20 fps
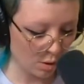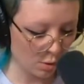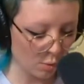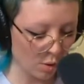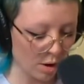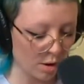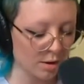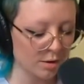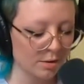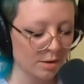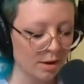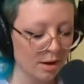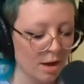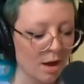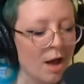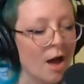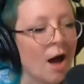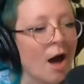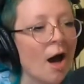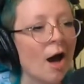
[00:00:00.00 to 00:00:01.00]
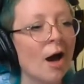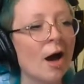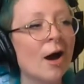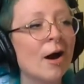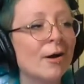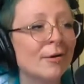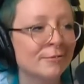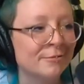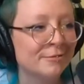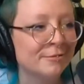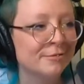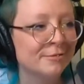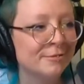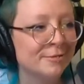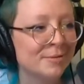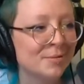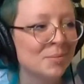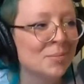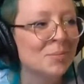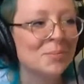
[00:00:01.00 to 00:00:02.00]
Art of
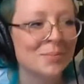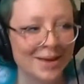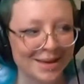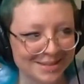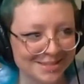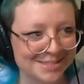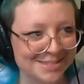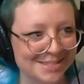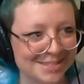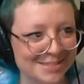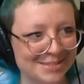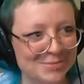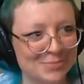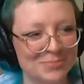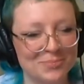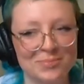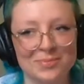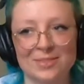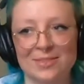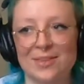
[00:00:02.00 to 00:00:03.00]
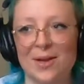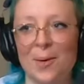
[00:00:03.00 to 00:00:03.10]
Maxie, not